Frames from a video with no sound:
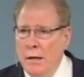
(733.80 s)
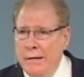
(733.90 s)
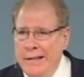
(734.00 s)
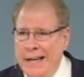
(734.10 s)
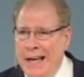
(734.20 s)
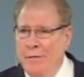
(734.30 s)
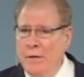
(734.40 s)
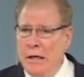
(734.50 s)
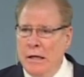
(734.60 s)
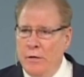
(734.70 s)

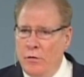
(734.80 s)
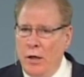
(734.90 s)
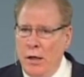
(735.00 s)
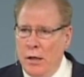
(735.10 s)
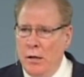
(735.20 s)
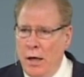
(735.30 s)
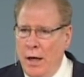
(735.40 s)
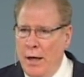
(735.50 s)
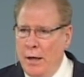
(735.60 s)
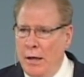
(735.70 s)
David is in
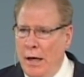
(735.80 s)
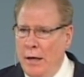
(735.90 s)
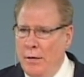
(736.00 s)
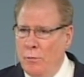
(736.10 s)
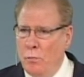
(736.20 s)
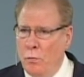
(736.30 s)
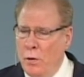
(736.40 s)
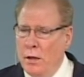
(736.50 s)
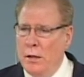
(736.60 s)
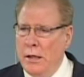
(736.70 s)
a, a
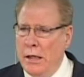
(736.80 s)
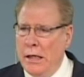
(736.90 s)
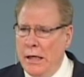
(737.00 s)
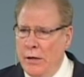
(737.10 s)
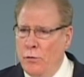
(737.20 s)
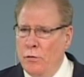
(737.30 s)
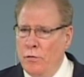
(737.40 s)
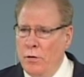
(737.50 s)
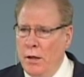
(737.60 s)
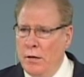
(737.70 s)
really
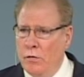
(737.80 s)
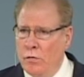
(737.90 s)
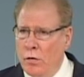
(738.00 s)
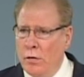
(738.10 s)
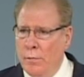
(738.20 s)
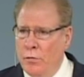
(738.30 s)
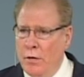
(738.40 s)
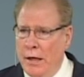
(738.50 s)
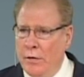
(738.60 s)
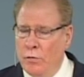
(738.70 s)
interesting
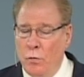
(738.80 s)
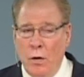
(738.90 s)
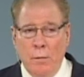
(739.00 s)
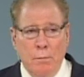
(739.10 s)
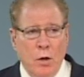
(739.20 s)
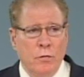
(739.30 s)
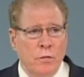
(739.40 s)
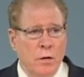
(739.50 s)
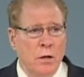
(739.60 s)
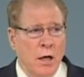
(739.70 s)
circumstance where
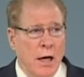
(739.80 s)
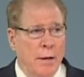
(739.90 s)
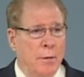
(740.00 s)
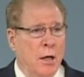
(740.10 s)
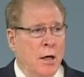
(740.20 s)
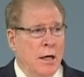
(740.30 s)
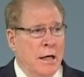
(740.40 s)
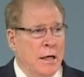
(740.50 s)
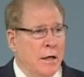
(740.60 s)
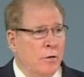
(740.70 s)
most of the time
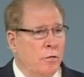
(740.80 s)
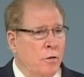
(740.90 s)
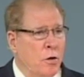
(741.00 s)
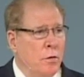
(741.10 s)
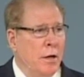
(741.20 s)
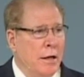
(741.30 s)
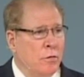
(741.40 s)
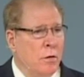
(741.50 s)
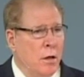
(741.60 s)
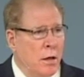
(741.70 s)
he is viewed
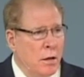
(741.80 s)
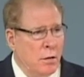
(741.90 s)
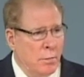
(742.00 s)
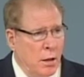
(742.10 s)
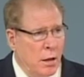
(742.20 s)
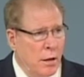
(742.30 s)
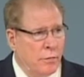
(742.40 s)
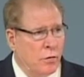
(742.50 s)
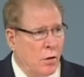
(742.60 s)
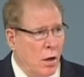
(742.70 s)
as the enemy of
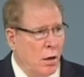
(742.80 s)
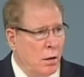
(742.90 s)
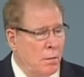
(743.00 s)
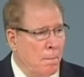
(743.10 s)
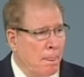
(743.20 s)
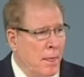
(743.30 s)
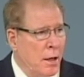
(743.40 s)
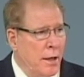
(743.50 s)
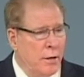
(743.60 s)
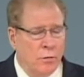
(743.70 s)
Saul,
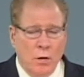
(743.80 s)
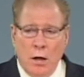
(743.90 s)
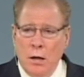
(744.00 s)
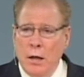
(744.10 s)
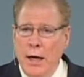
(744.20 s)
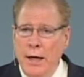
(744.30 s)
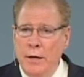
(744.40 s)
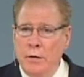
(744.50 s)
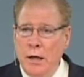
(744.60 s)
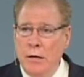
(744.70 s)
King Saul,
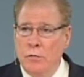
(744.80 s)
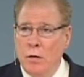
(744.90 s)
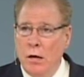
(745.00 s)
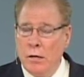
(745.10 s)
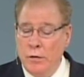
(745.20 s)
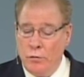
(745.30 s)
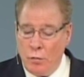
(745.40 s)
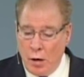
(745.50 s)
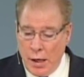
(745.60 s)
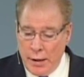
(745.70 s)
and King Saul is
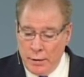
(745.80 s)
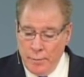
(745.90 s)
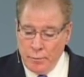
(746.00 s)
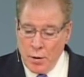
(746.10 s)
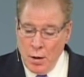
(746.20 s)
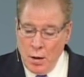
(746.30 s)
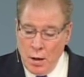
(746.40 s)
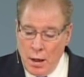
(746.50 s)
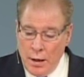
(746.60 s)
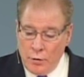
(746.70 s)
trying
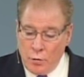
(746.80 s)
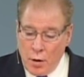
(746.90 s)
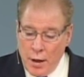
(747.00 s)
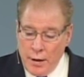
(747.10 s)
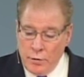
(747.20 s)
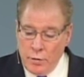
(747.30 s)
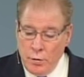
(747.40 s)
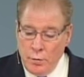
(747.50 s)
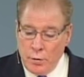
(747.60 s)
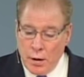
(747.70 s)
uh, trying
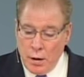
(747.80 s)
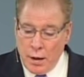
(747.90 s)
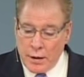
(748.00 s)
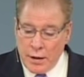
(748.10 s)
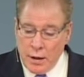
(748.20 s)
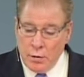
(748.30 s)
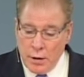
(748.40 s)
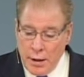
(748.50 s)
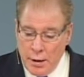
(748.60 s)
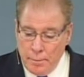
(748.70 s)
to uh, kill
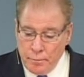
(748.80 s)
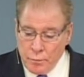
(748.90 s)
him.